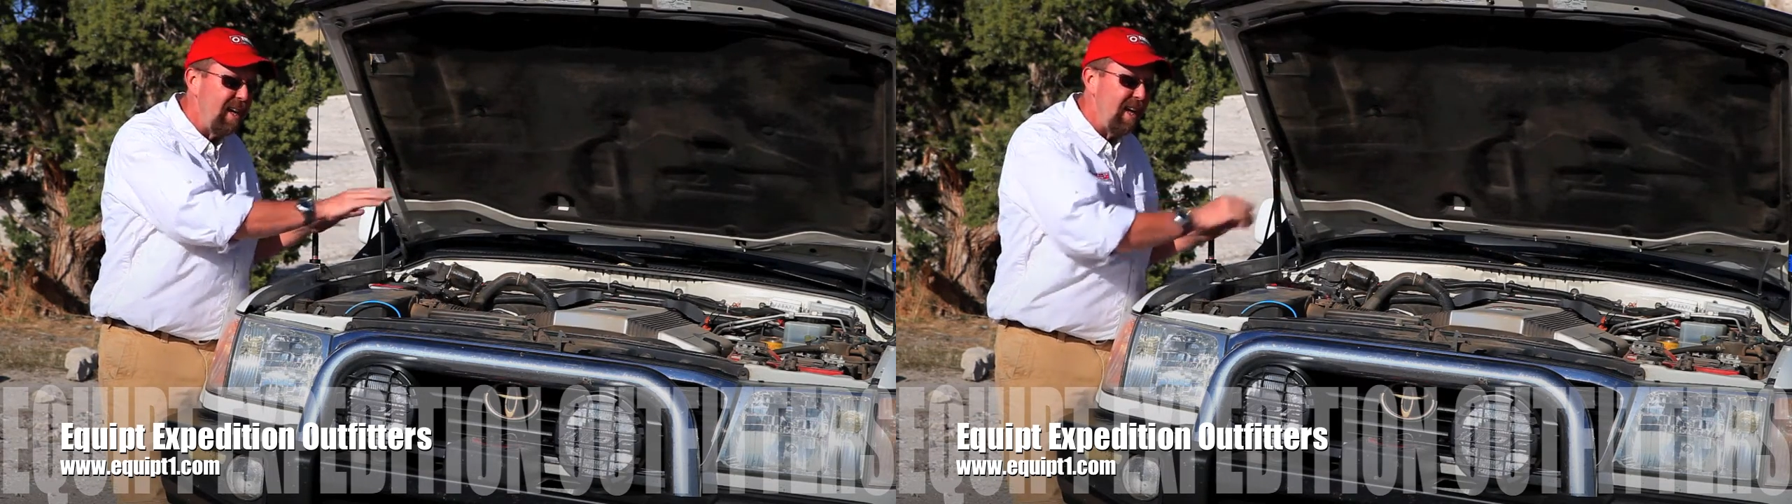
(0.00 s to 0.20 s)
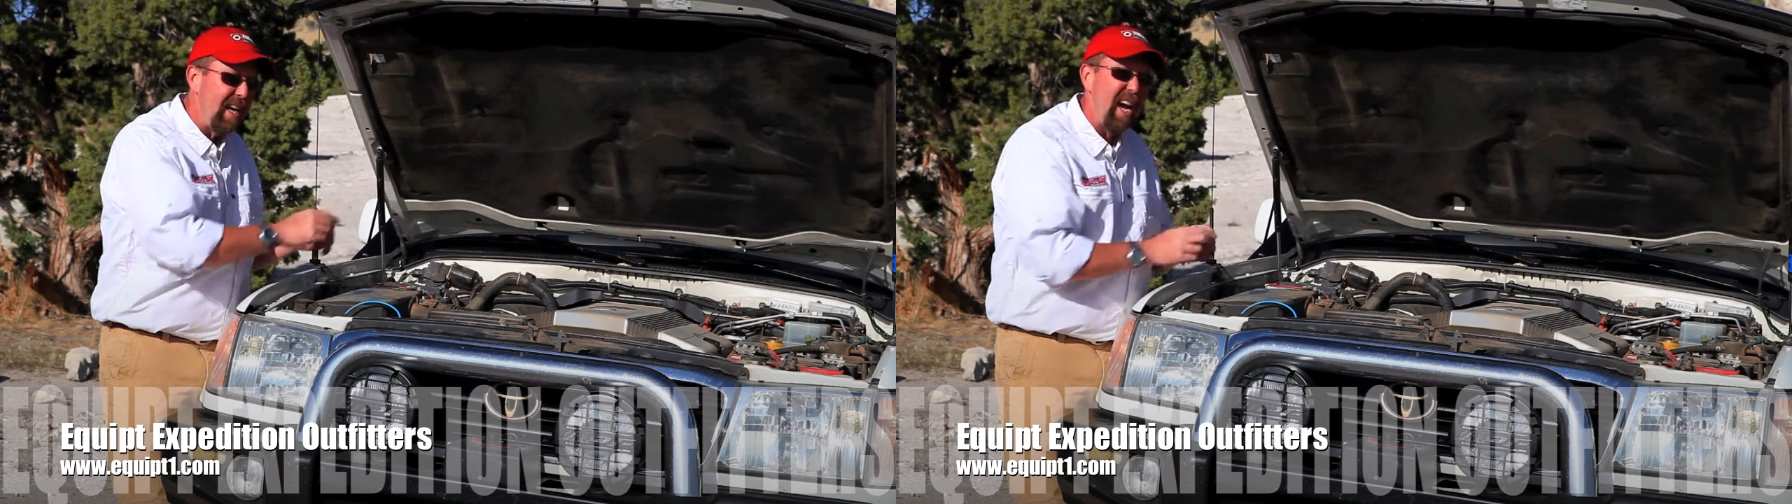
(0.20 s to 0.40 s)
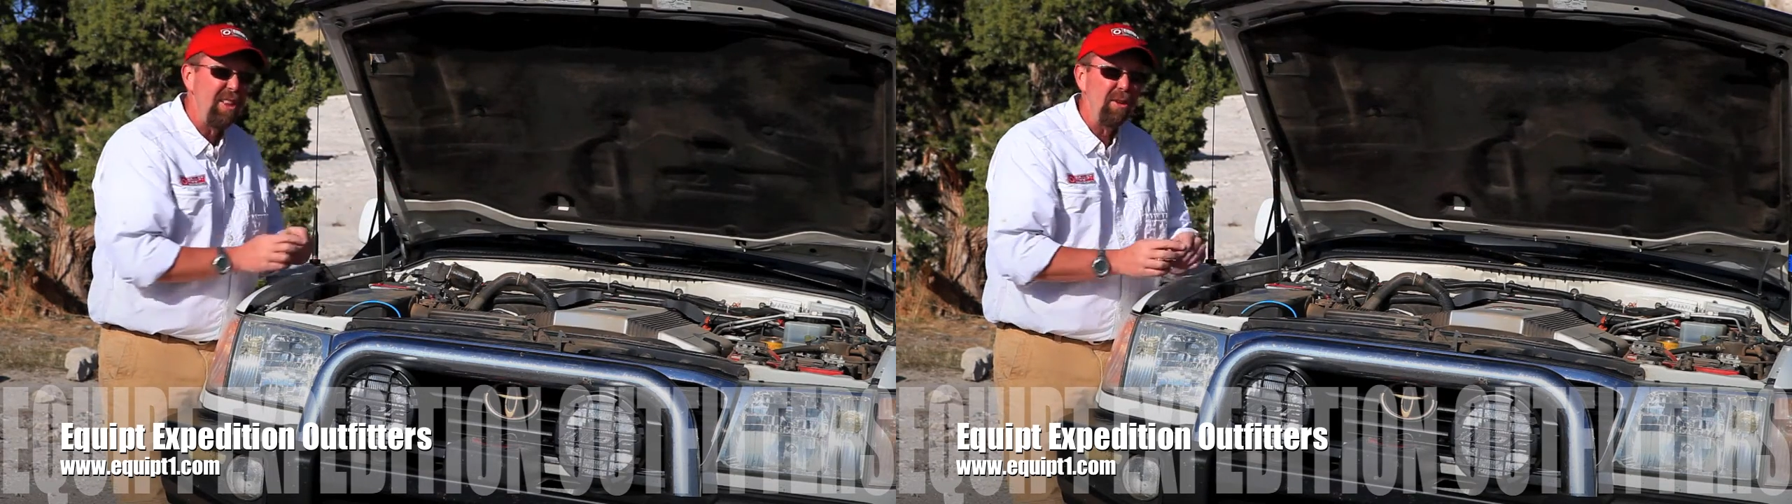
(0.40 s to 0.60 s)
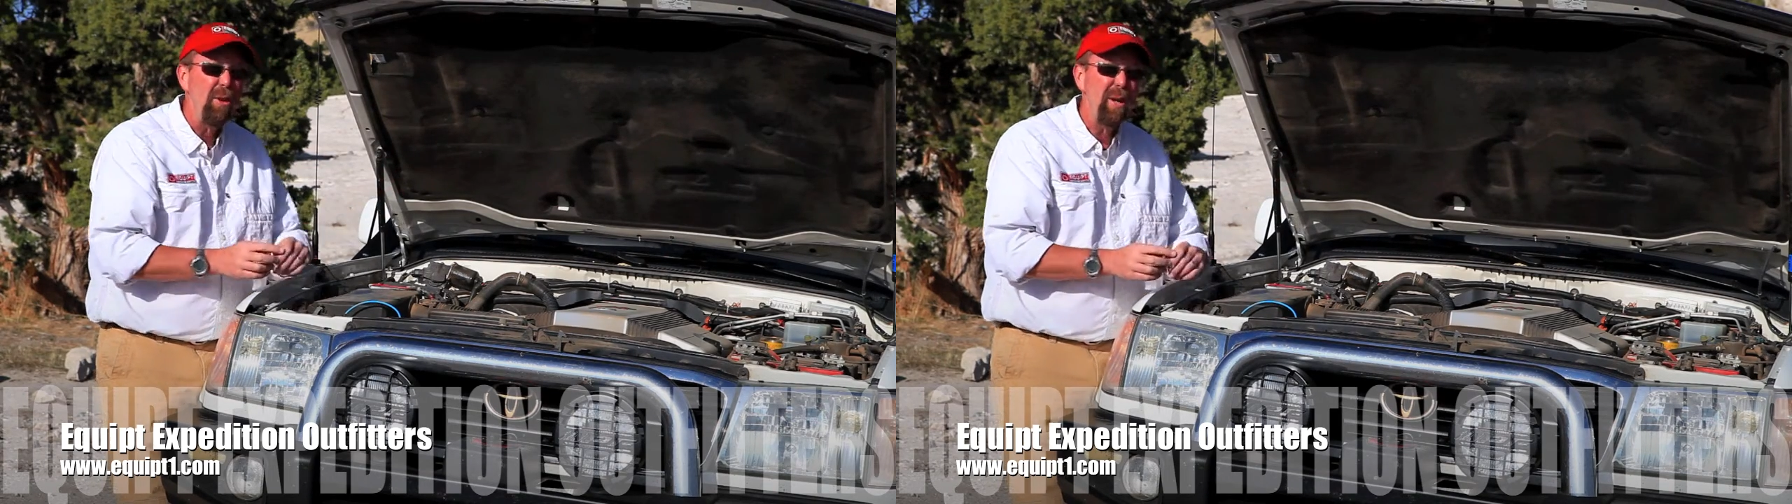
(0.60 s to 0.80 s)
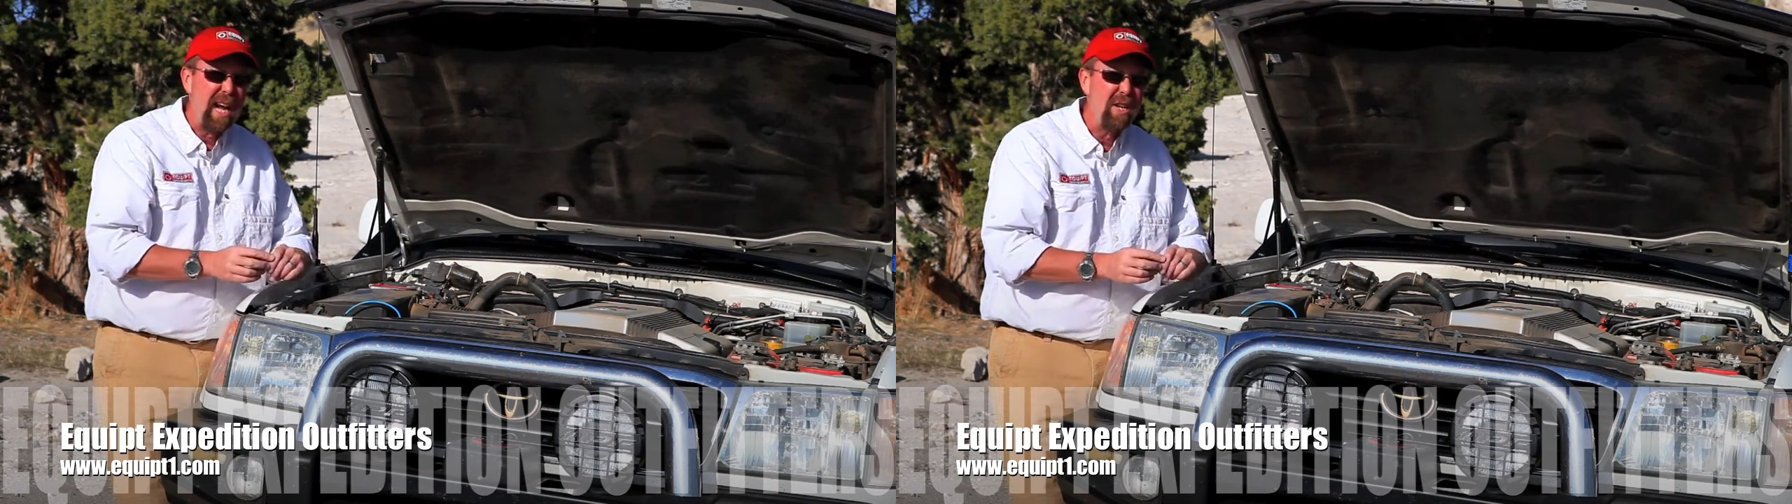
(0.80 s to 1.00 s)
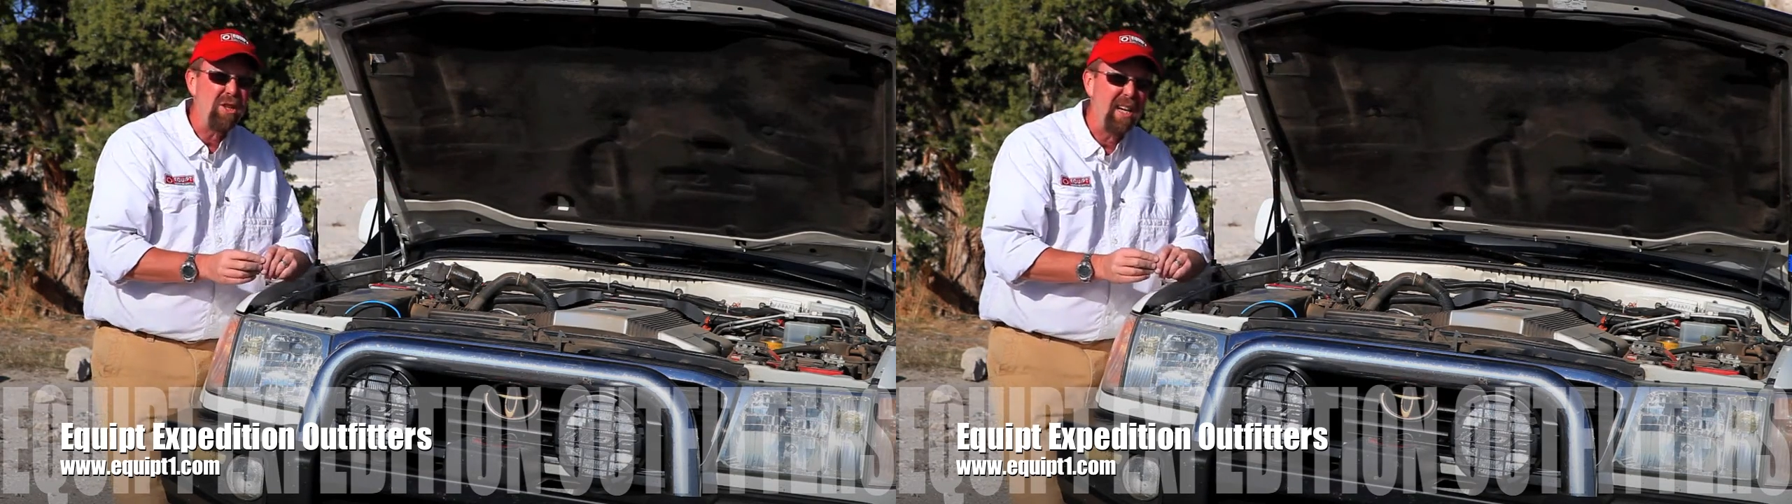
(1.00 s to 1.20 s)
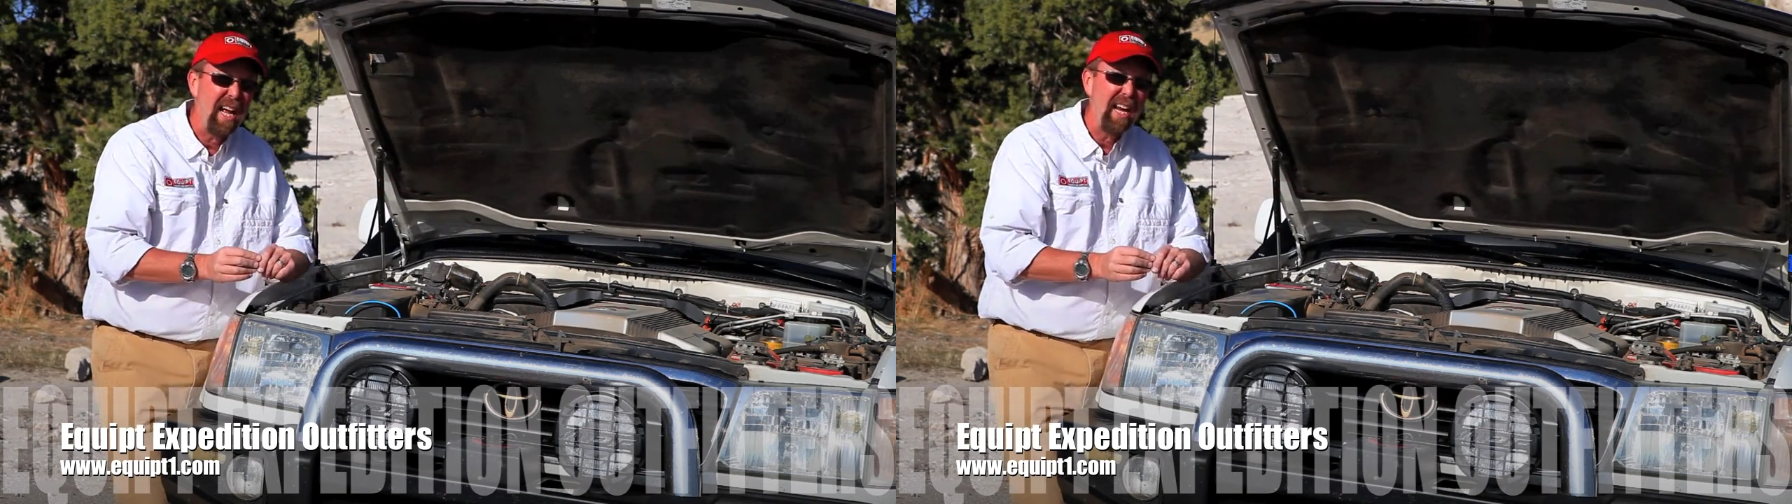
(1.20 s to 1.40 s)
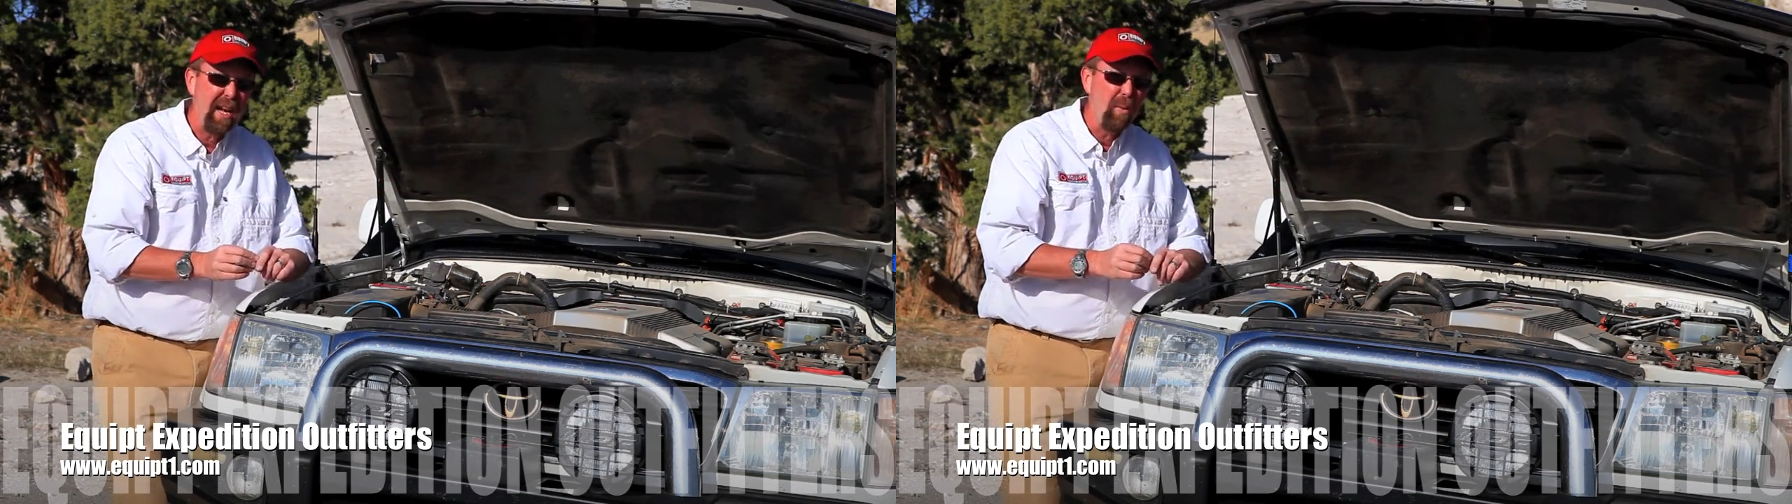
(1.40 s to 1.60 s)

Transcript: in either location, and it